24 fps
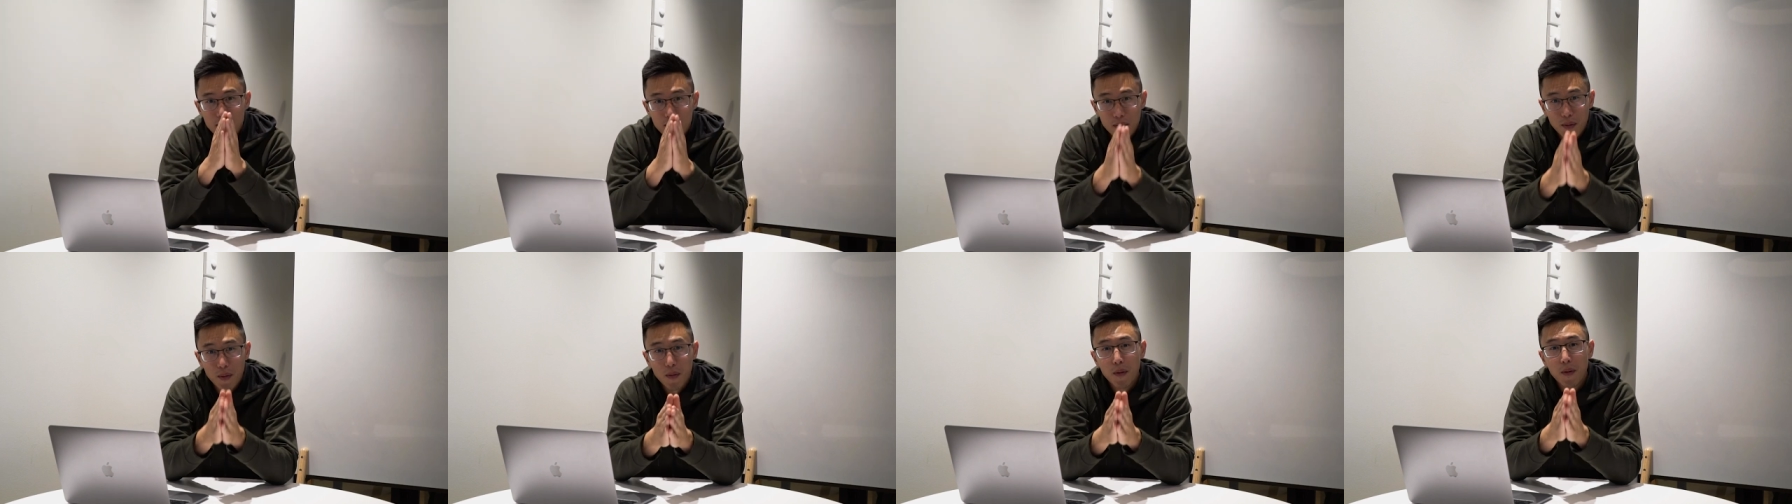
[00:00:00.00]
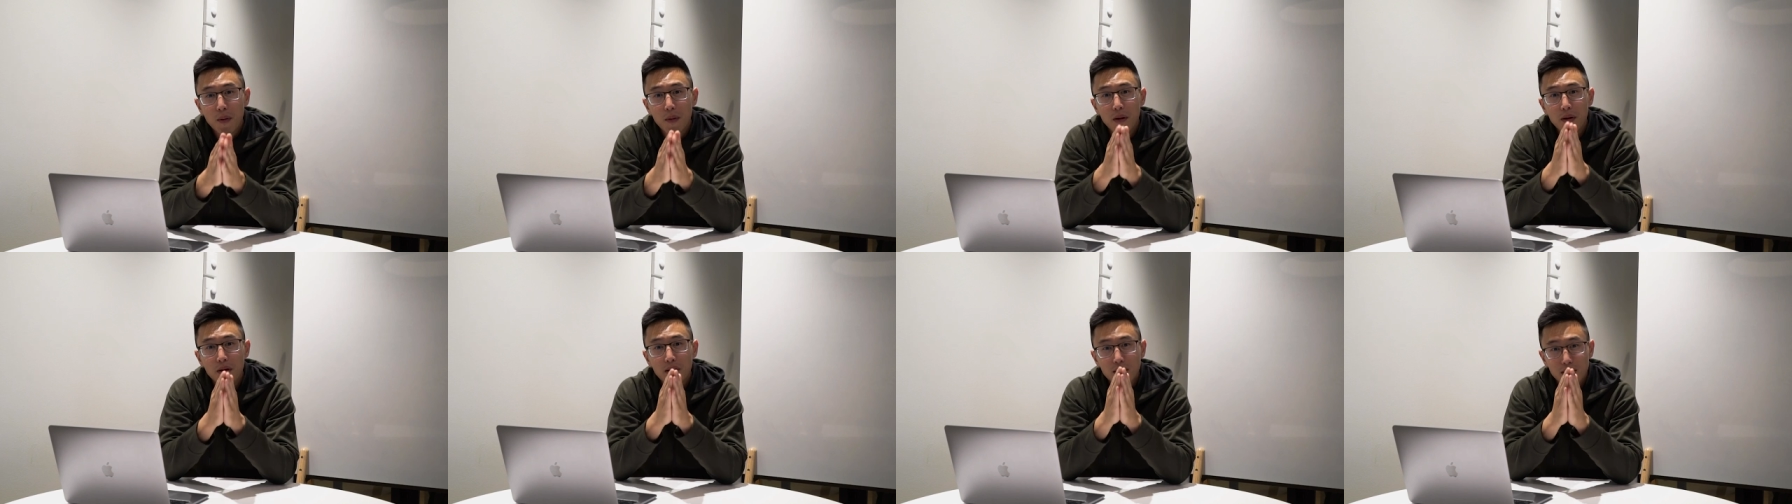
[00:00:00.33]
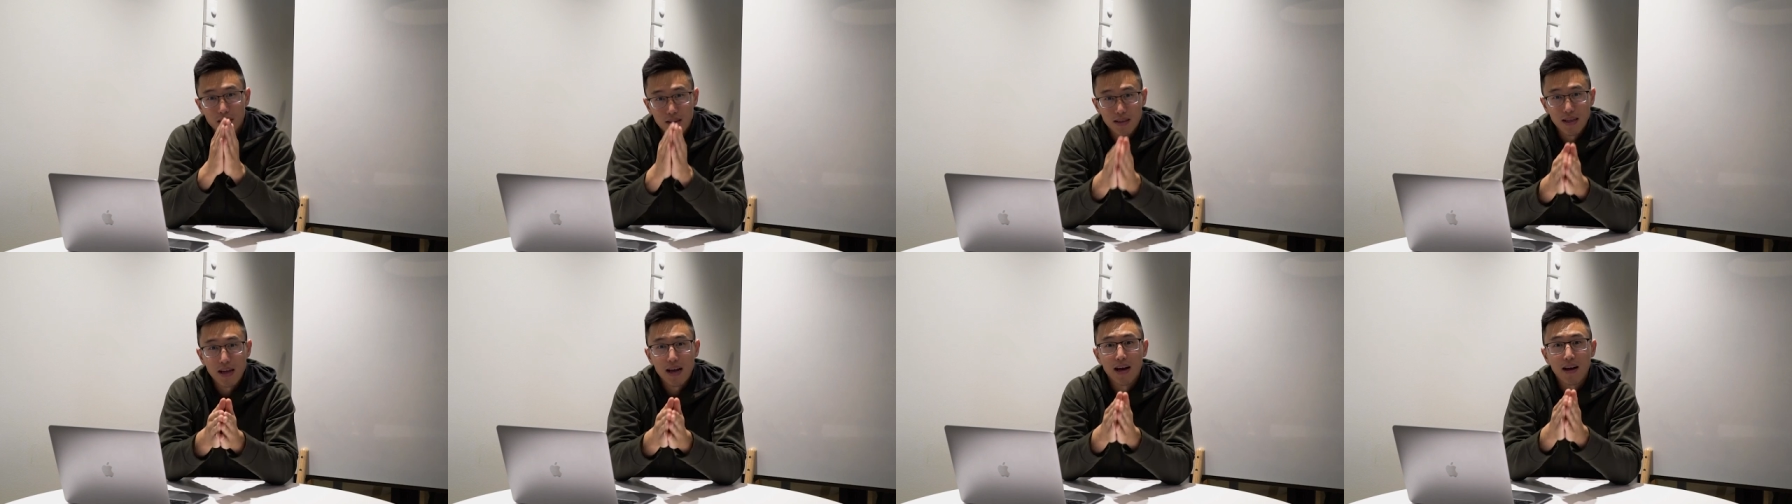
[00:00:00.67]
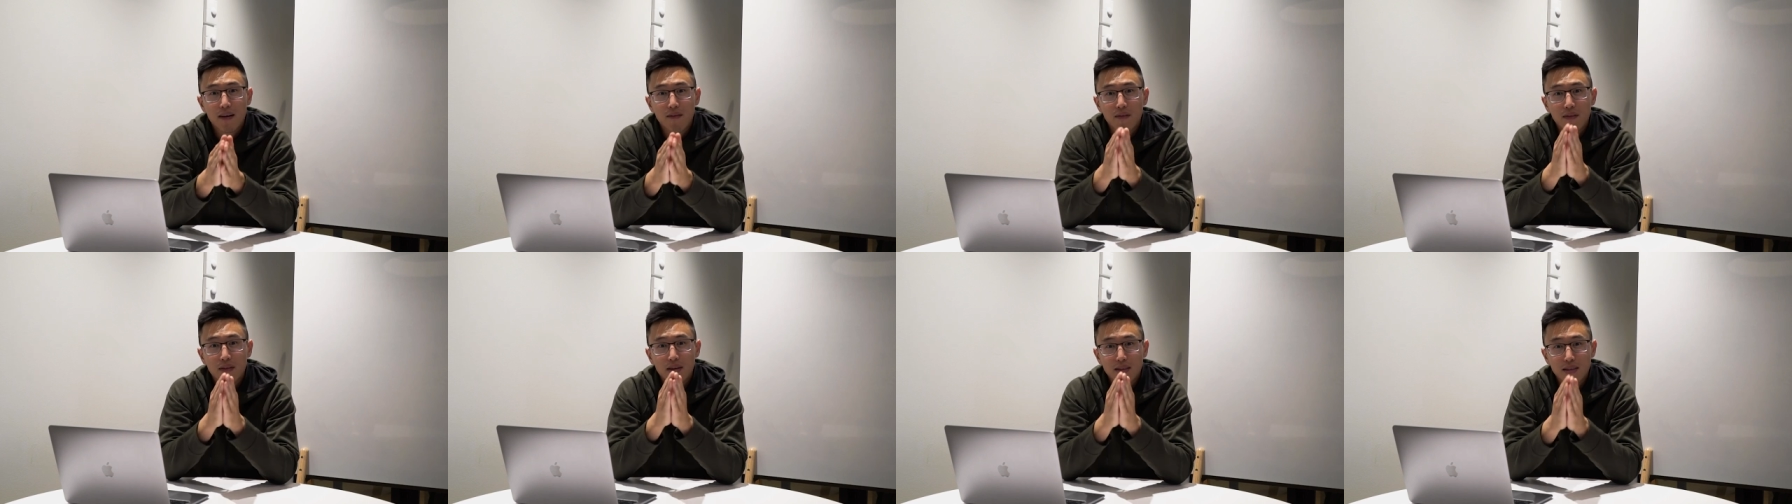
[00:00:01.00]
your
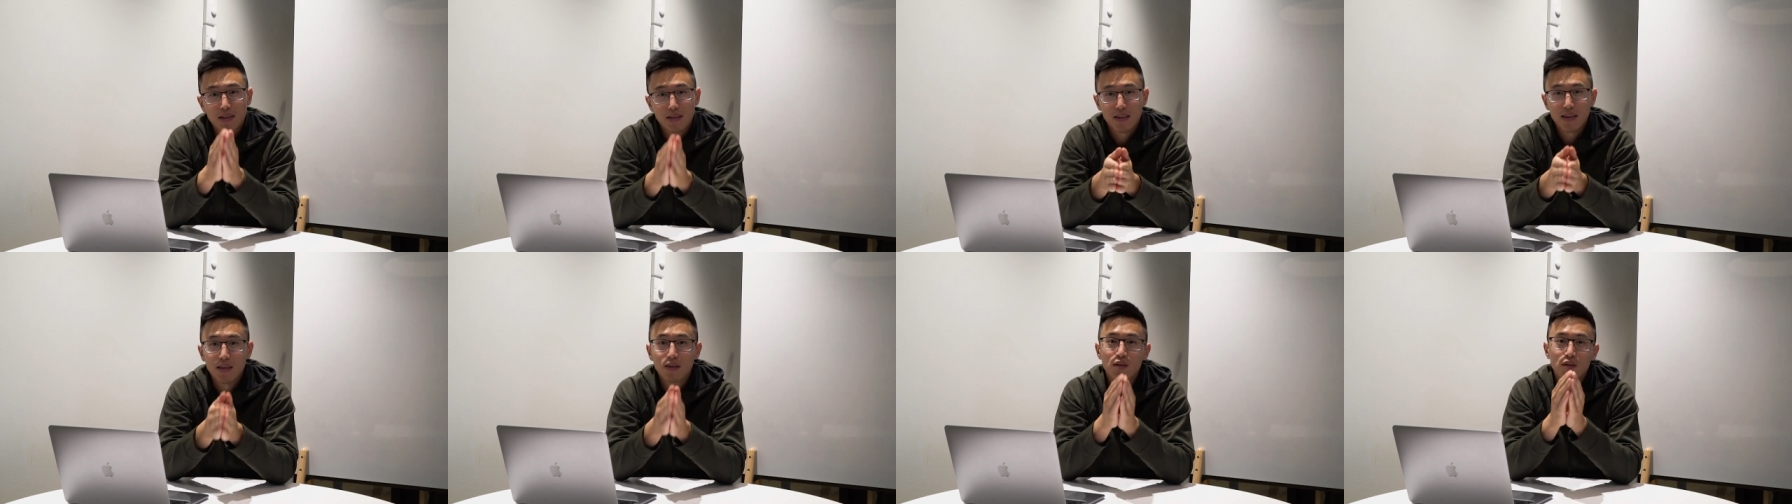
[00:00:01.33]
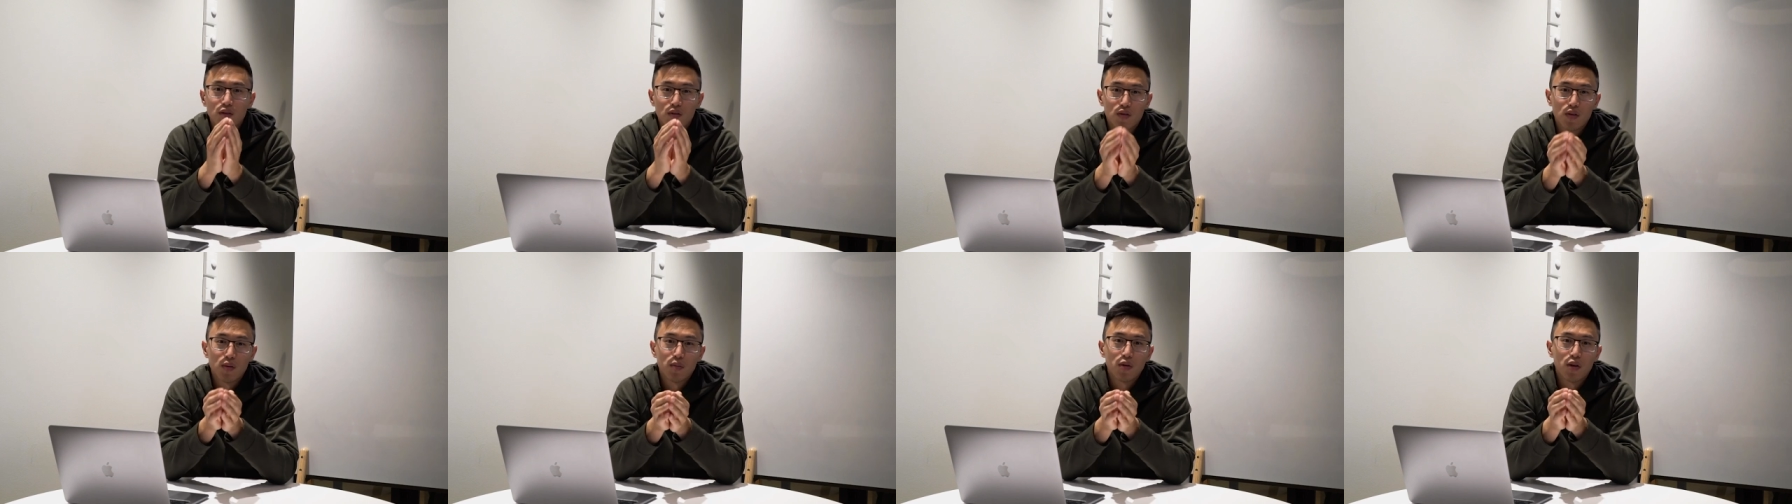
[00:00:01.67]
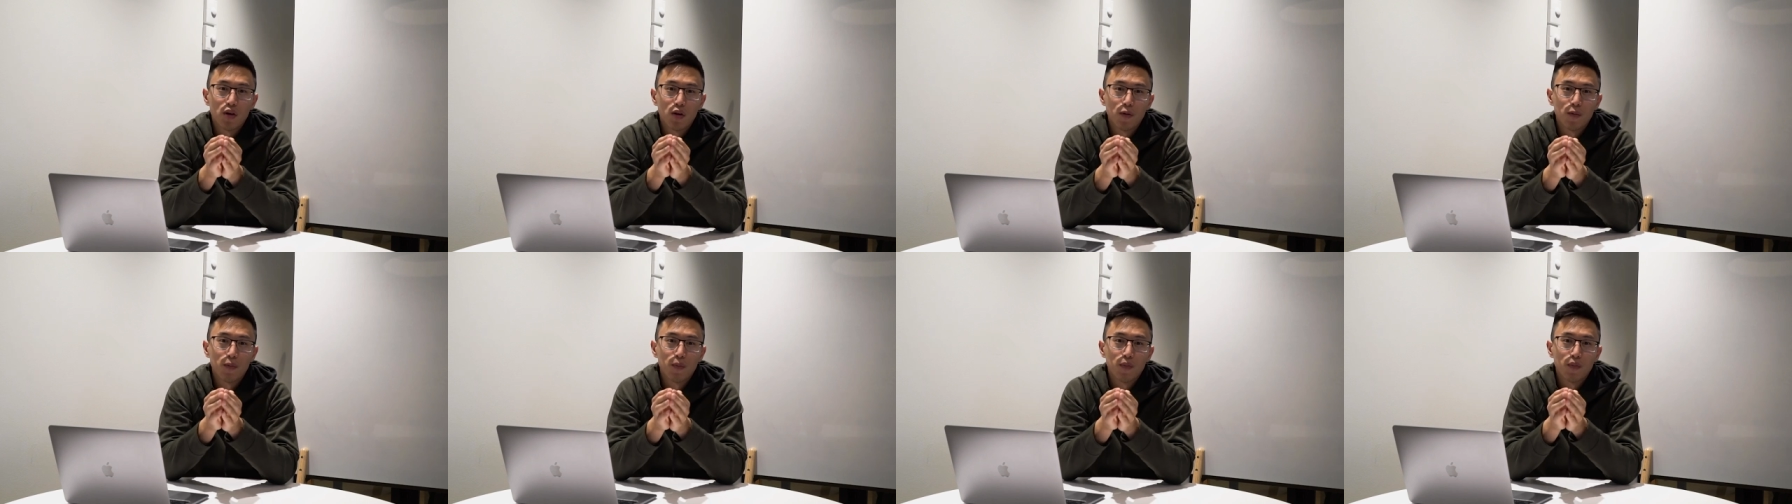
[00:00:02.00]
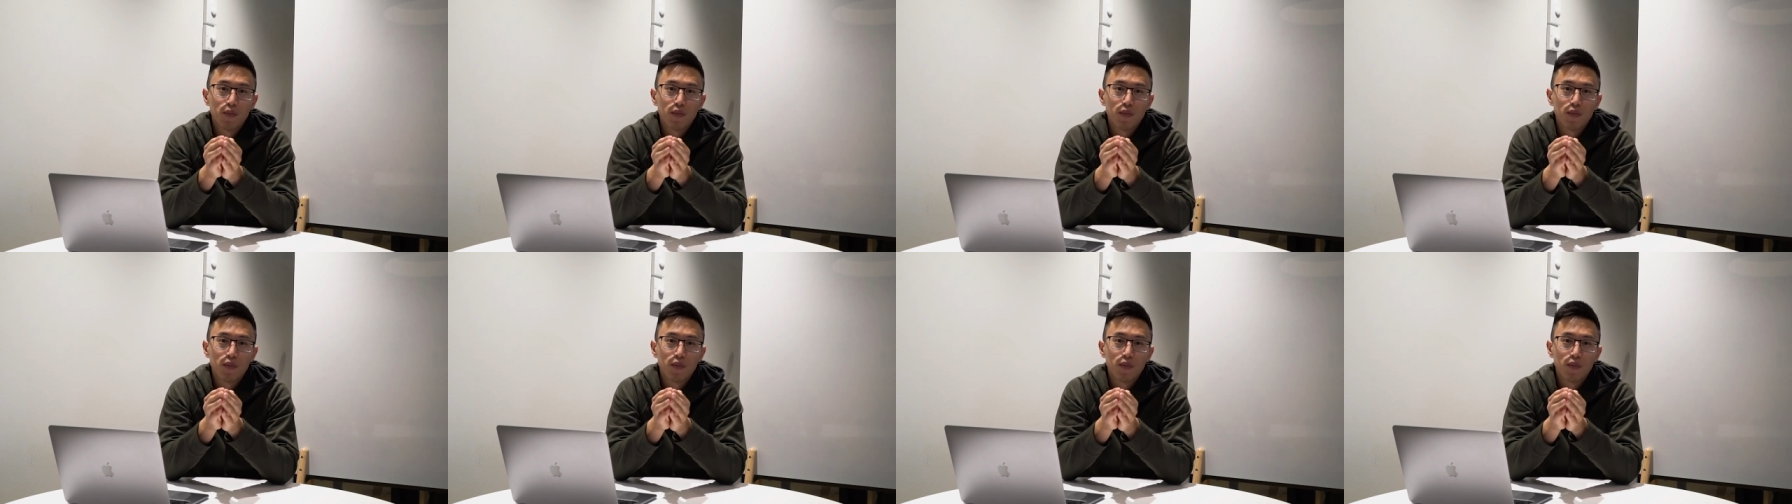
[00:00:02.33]
staff steals from you.